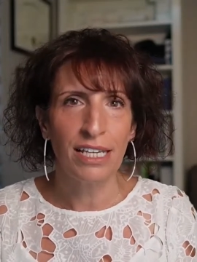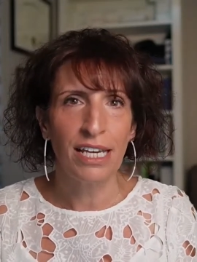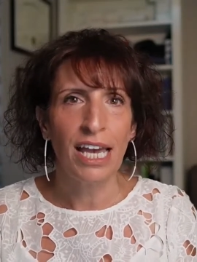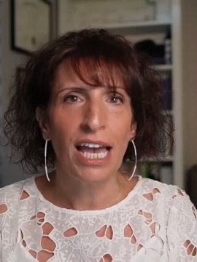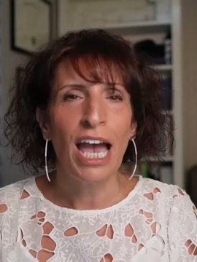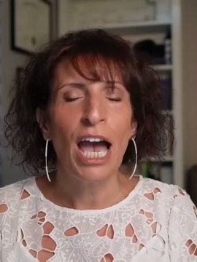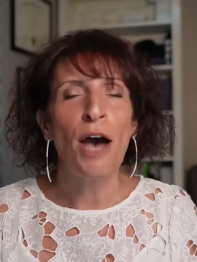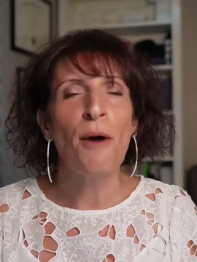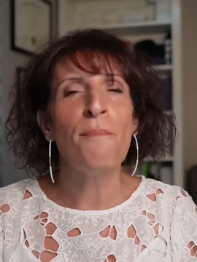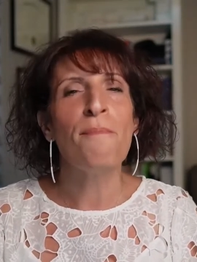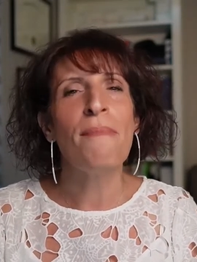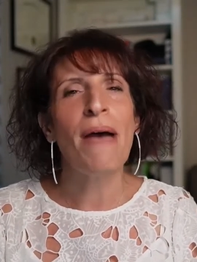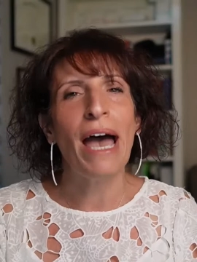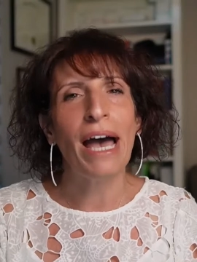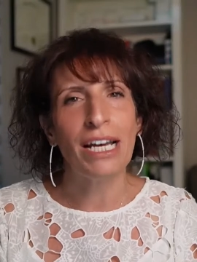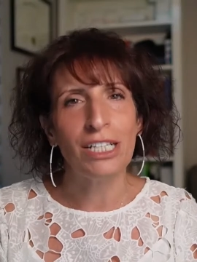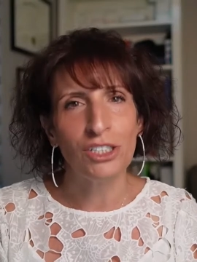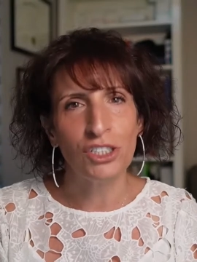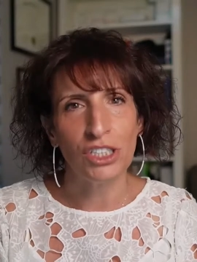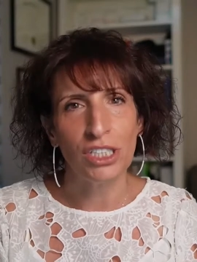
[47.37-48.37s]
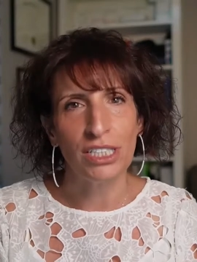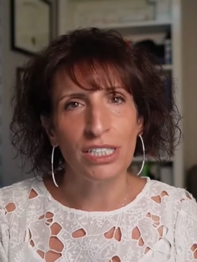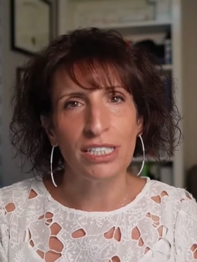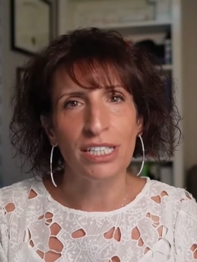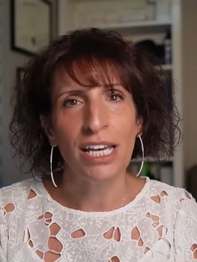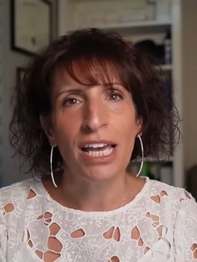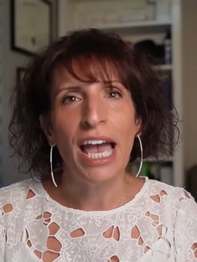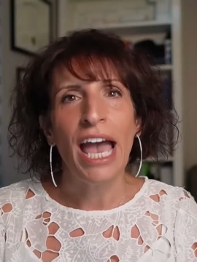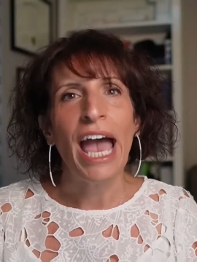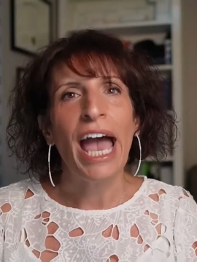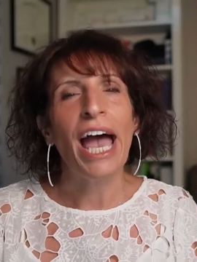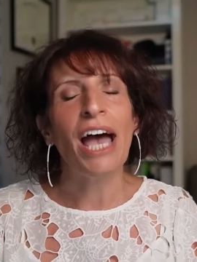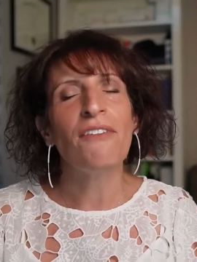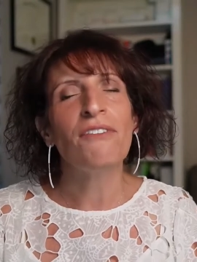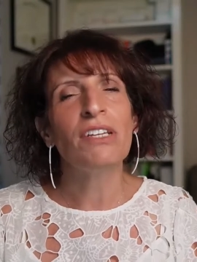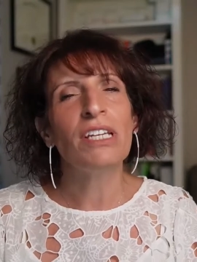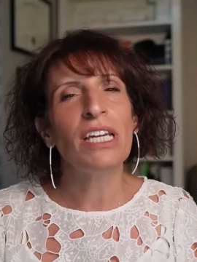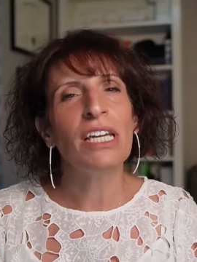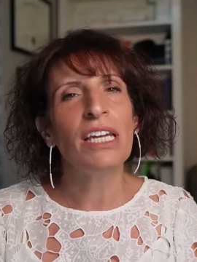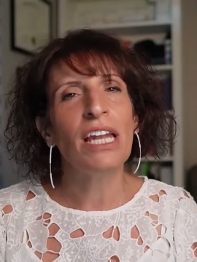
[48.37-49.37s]
Imagine
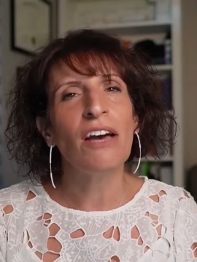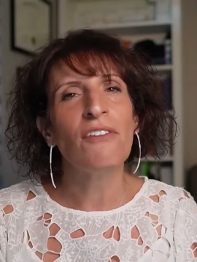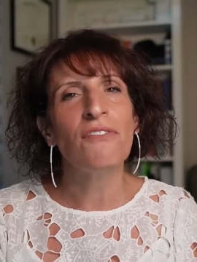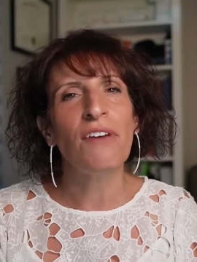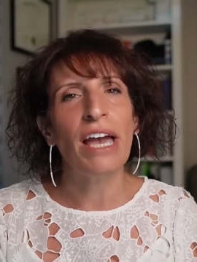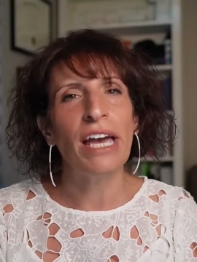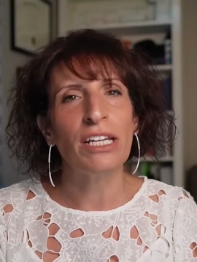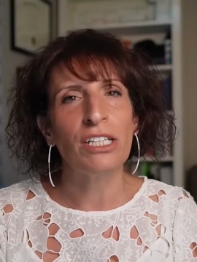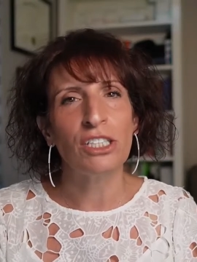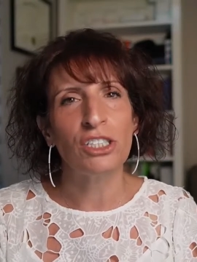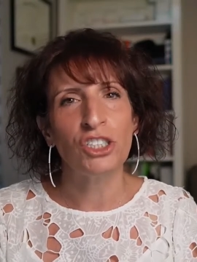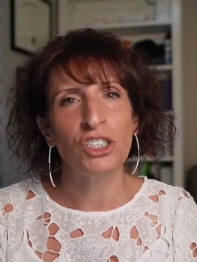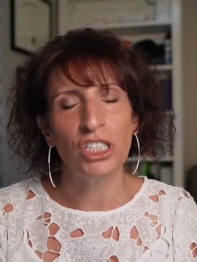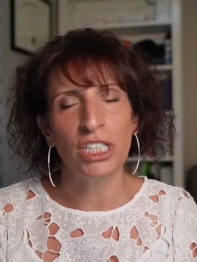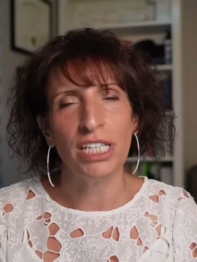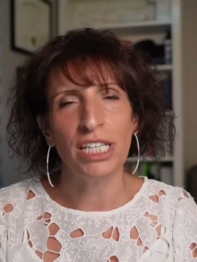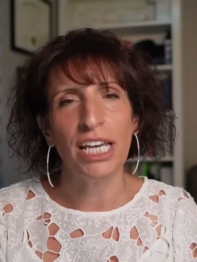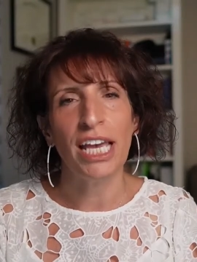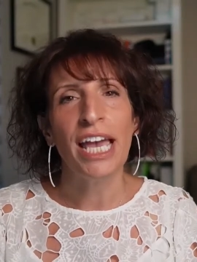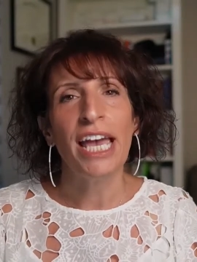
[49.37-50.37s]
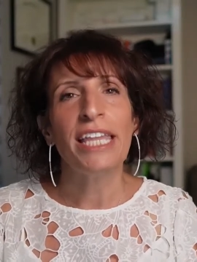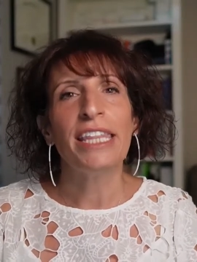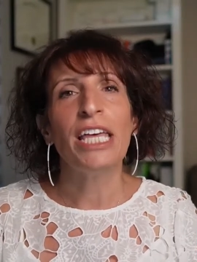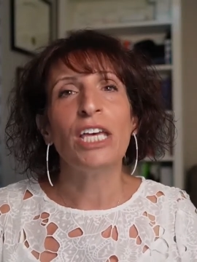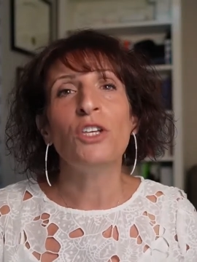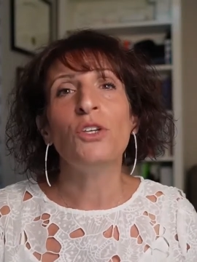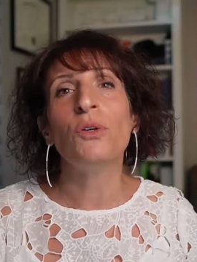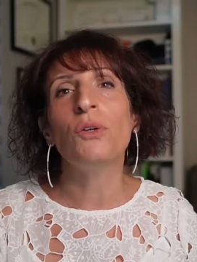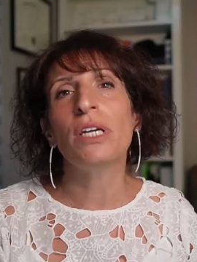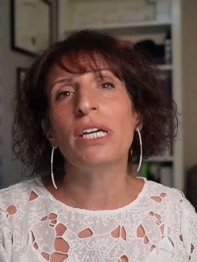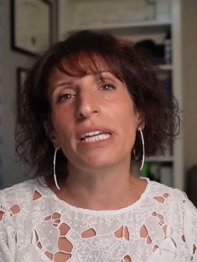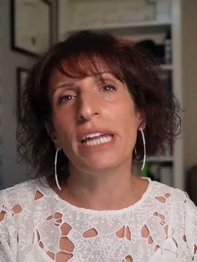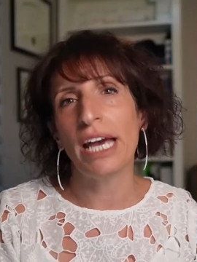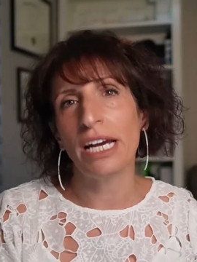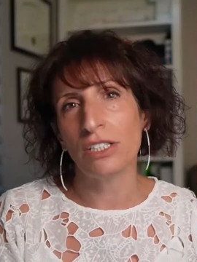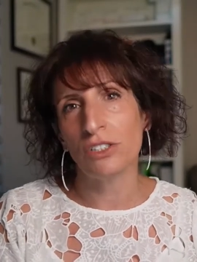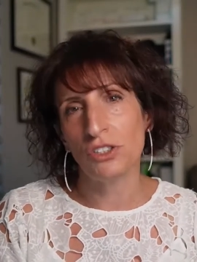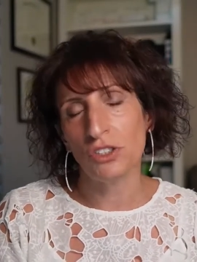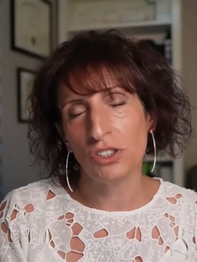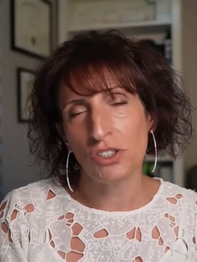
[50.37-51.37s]
having enough energy that you can
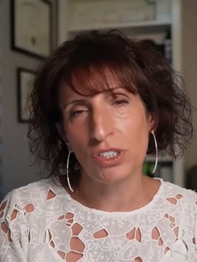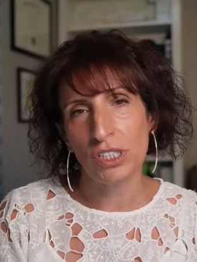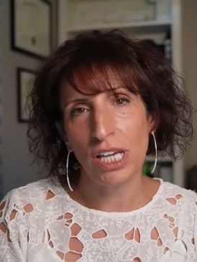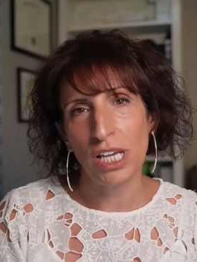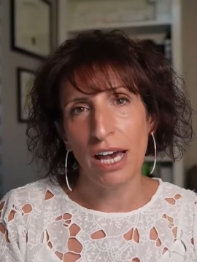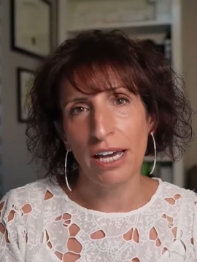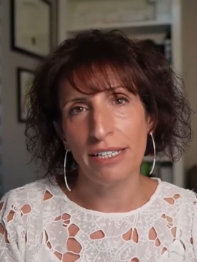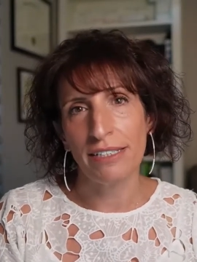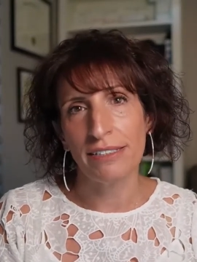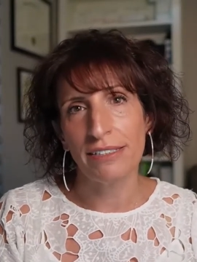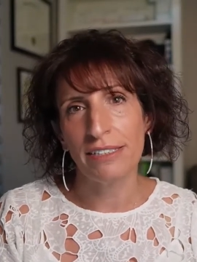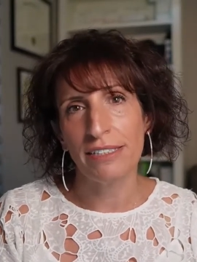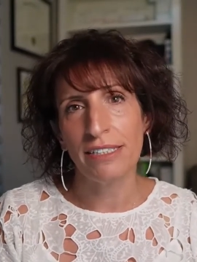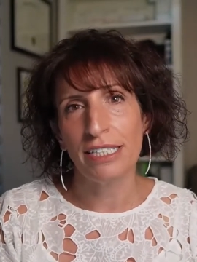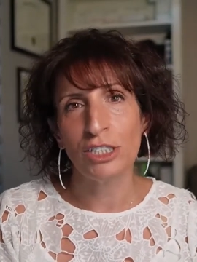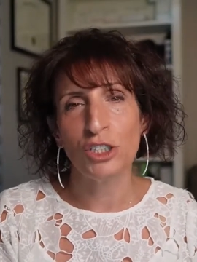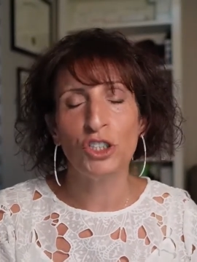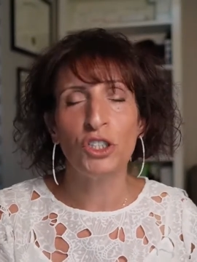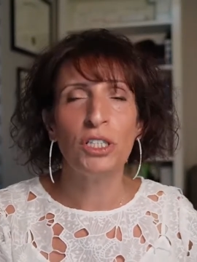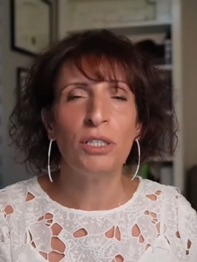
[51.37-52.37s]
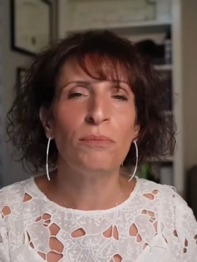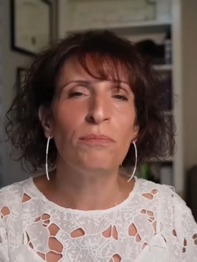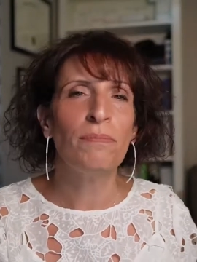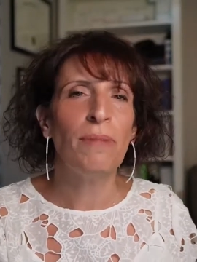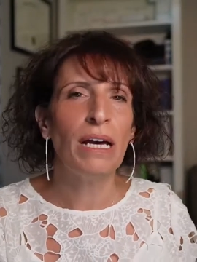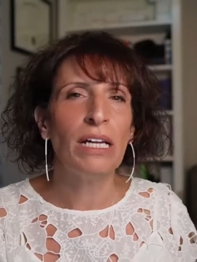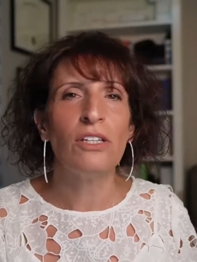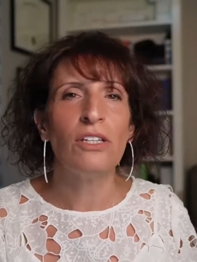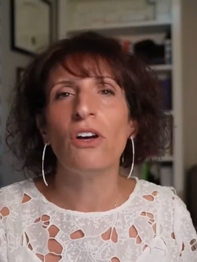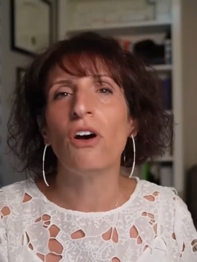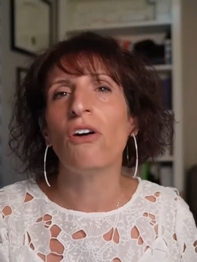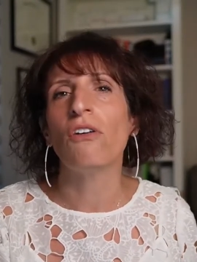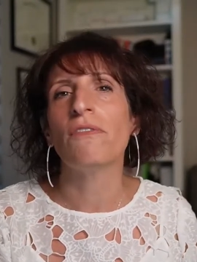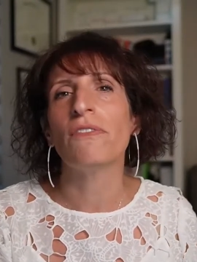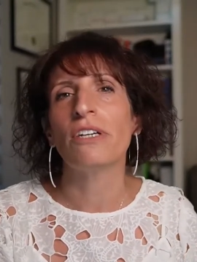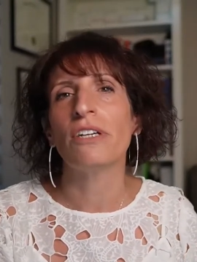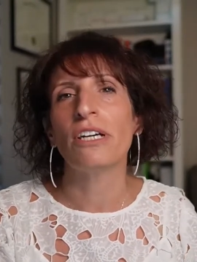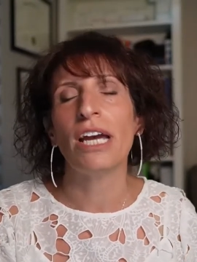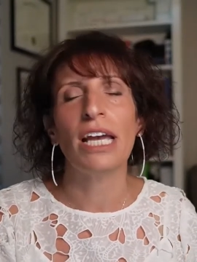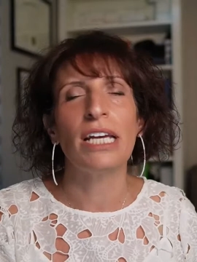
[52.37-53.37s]
exercise, that you can bend
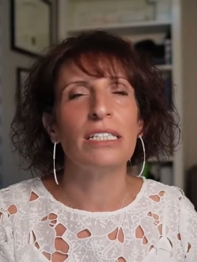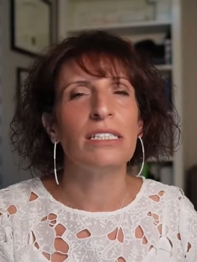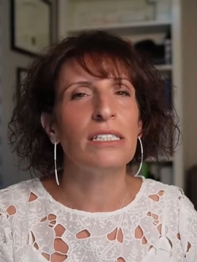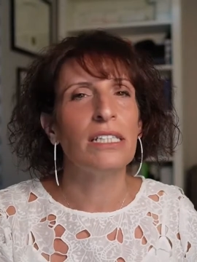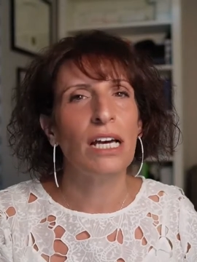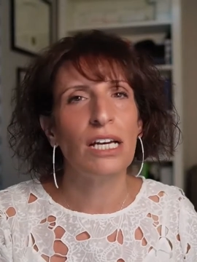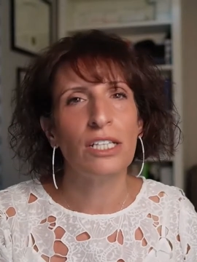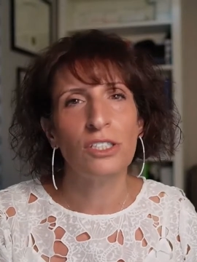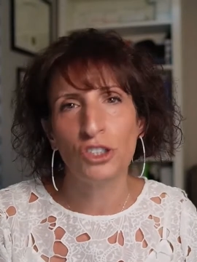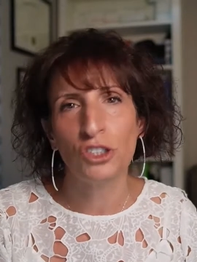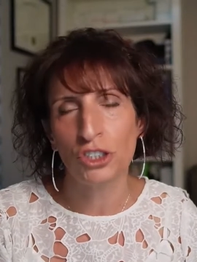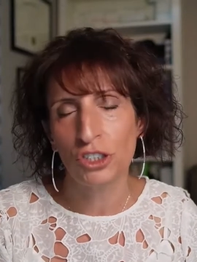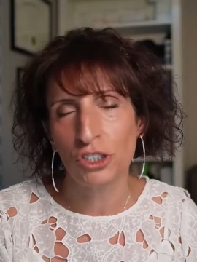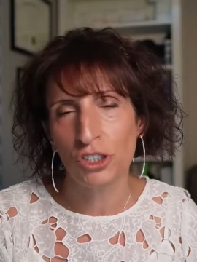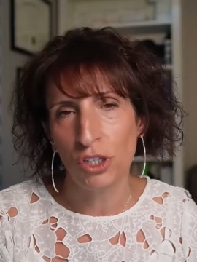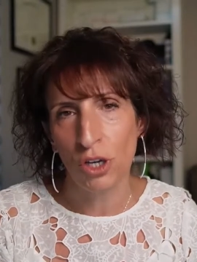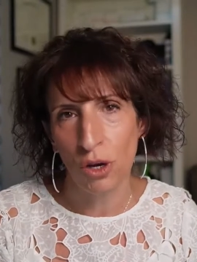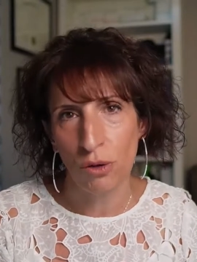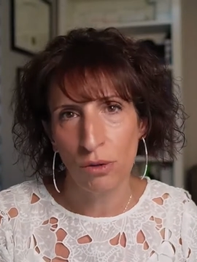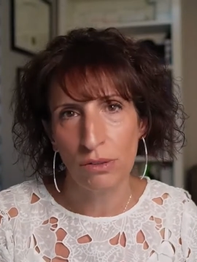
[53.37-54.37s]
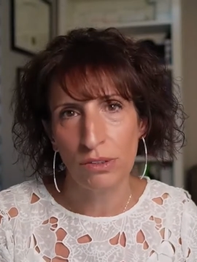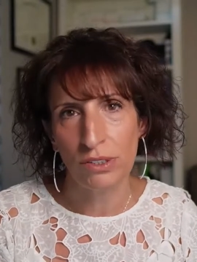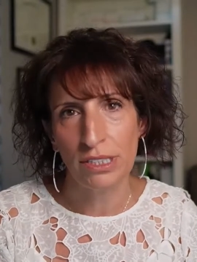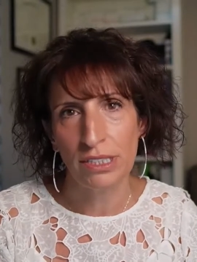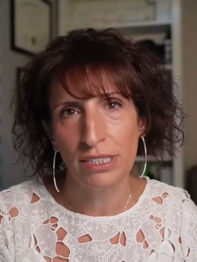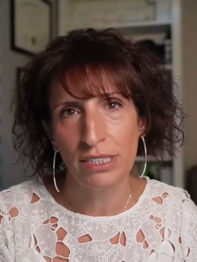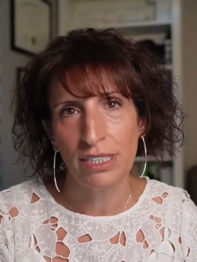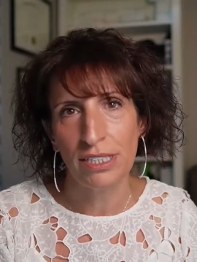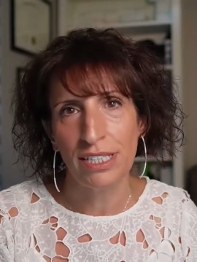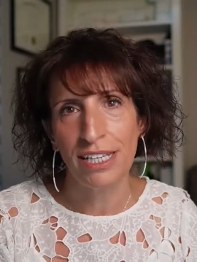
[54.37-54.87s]
over and touch your toes,